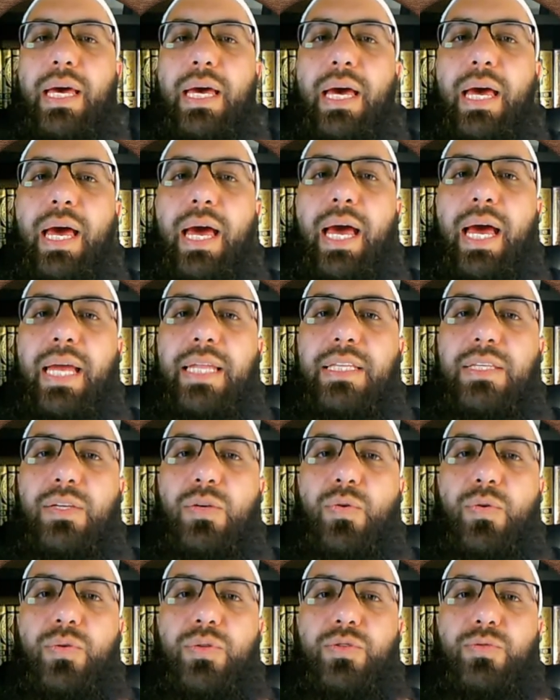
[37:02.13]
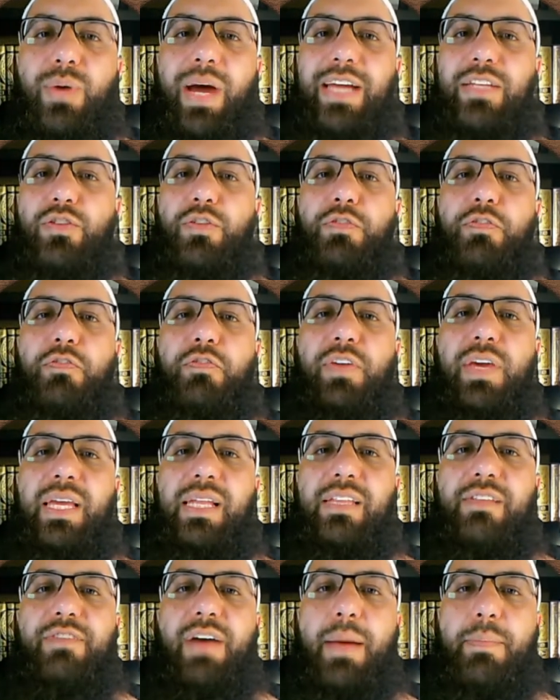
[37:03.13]
And you try to feel
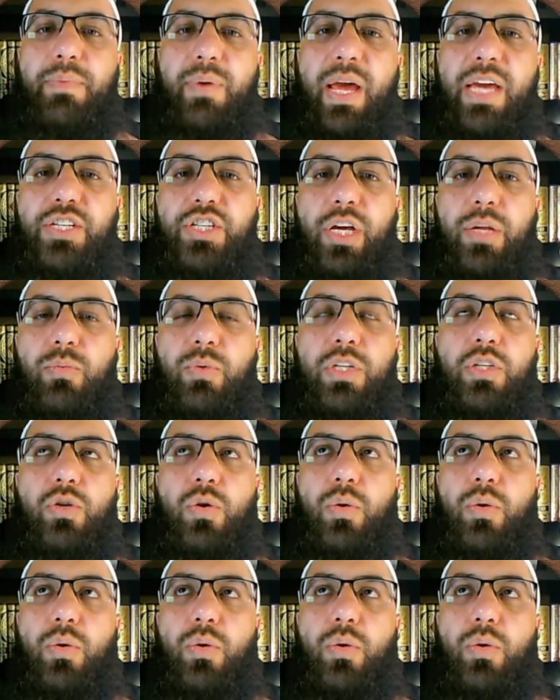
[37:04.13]
the vibration. When you